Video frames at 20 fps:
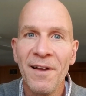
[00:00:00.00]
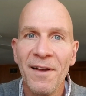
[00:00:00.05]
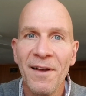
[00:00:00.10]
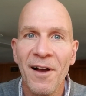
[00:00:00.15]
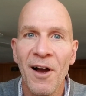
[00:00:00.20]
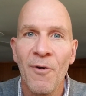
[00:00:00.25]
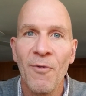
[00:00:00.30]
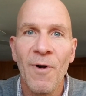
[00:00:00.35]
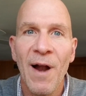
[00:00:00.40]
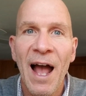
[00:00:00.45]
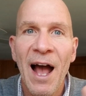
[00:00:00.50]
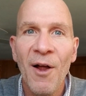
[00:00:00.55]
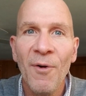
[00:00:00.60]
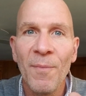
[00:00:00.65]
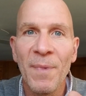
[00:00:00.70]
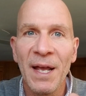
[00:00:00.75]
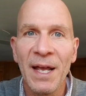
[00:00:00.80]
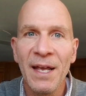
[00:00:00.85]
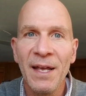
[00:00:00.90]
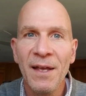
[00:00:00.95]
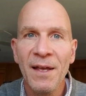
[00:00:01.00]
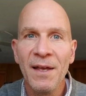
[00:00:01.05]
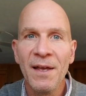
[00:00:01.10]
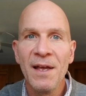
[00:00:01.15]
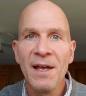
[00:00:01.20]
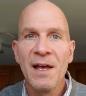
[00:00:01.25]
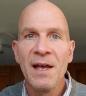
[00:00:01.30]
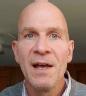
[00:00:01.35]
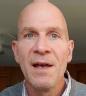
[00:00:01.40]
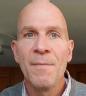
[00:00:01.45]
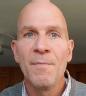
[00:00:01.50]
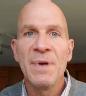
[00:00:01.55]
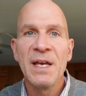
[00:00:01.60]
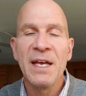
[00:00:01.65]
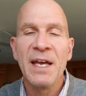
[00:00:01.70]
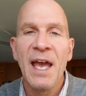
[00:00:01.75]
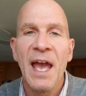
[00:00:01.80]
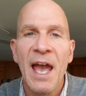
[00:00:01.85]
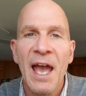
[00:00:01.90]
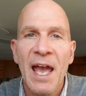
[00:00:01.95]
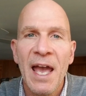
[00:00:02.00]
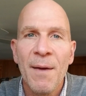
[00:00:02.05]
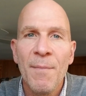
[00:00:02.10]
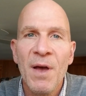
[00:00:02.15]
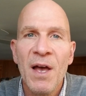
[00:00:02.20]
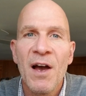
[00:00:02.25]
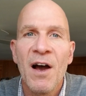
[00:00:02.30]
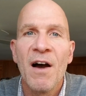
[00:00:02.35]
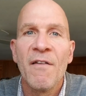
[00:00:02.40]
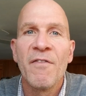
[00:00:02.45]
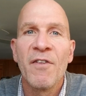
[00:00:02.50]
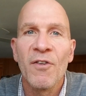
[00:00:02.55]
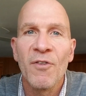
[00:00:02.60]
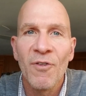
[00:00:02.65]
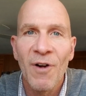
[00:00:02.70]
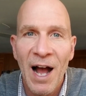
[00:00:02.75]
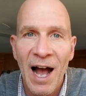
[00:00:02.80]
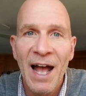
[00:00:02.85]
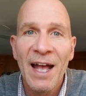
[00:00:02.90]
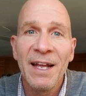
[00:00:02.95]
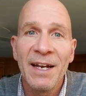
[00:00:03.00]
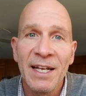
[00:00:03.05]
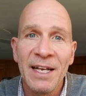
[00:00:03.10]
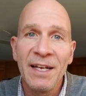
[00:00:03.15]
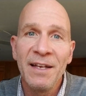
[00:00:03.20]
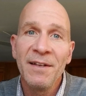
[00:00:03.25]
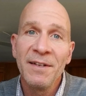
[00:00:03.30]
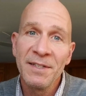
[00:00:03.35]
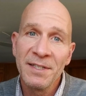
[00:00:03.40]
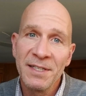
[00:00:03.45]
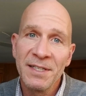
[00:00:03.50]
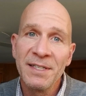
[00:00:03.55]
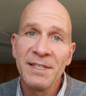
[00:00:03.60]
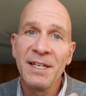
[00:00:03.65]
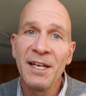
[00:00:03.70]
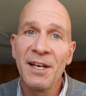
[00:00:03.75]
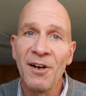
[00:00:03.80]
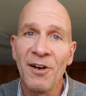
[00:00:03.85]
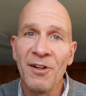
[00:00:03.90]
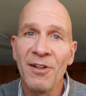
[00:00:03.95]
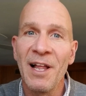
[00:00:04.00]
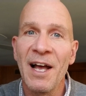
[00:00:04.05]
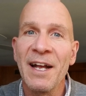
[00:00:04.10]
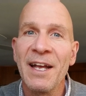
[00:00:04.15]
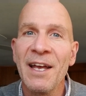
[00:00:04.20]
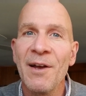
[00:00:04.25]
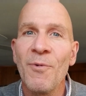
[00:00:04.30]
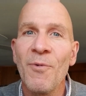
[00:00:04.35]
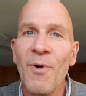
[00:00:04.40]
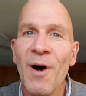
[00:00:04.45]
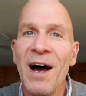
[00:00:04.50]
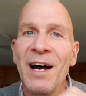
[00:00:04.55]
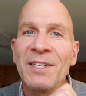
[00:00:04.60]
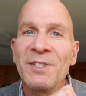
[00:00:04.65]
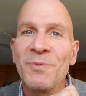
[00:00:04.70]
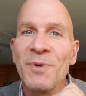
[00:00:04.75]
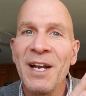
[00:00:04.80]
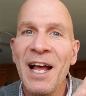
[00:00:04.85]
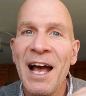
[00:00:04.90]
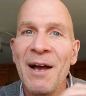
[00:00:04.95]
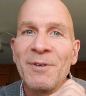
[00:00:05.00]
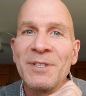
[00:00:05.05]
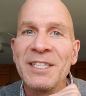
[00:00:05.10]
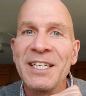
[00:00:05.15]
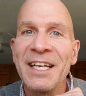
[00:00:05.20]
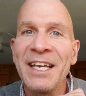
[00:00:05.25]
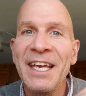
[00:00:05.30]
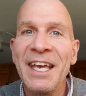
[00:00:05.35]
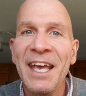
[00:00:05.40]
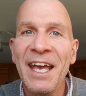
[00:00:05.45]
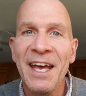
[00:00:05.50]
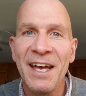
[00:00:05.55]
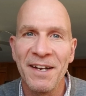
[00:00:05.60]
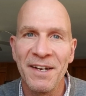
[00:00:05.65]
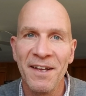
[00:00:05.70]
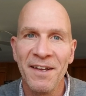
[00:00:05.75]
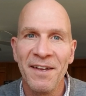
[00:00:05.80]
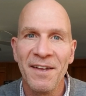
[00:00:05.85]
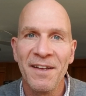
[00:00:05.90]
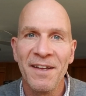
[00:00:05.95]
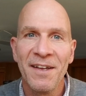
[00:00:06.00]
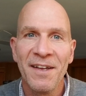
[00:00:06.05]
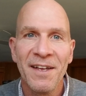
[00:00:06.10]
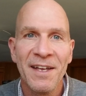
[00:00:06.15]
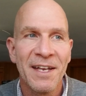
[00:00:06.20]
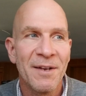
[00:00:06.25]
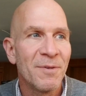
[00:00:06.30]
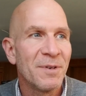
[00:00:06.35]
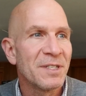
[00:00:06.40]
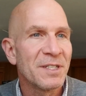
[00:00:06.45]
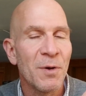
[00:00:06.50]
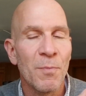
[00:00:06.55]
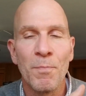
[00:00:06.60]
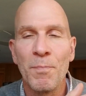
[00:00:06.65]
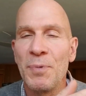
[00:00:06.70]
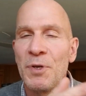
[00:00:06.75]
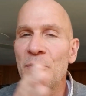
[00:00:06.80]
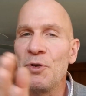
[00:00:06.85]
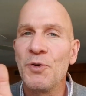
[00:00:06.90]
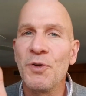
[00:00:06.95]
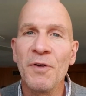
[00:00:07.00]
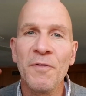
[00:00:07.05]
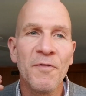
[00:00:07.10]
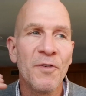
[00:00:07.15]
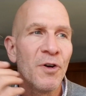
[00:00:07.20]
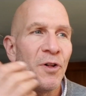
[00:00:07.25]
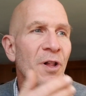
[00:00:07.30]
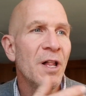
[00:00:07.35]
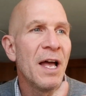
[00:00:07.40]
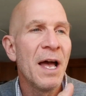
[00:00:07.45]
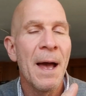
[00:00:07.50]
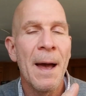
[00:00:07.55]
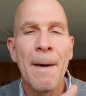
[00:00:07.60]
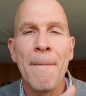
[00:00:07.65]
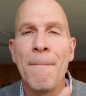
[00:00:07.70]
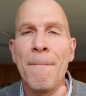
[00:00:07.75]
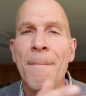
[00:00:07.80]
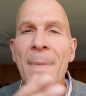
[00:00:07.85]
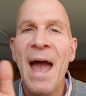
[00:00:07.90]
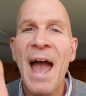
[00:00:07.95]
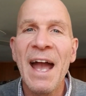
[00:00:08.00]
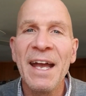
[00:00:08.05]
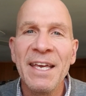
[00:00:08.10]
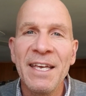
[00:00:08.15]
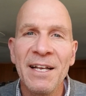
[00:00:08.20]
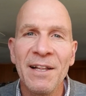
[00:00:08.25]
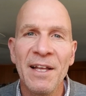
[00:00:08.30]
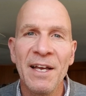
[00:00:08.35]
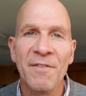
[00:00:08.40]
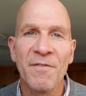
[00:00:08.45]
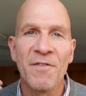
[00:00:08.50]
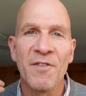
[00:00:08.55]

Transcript: around me became a variety still like it was when I was a kid. It was a beautiful, immaculate